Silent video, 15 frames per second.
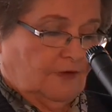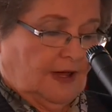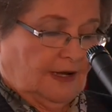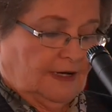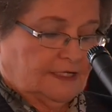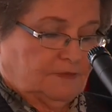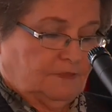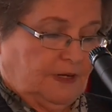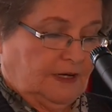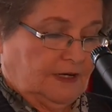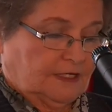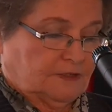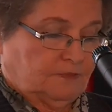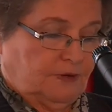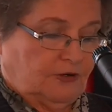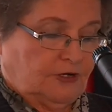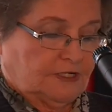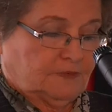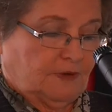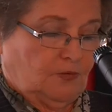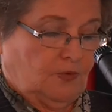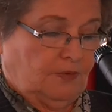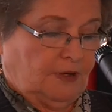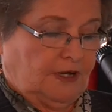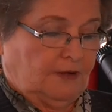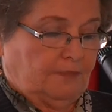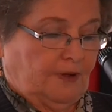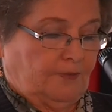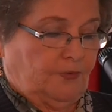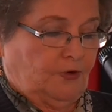The violence being experienced by women
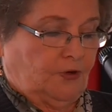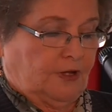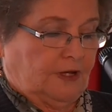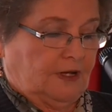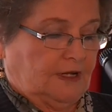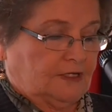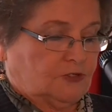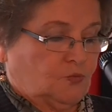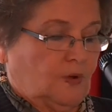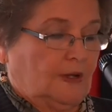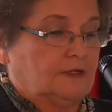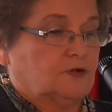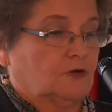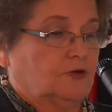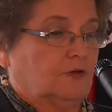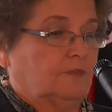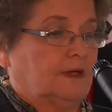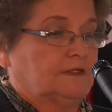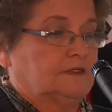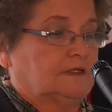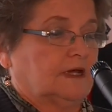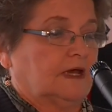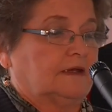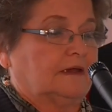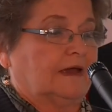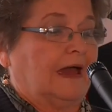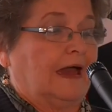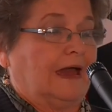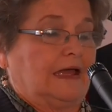in Papua New Guinea is well documented and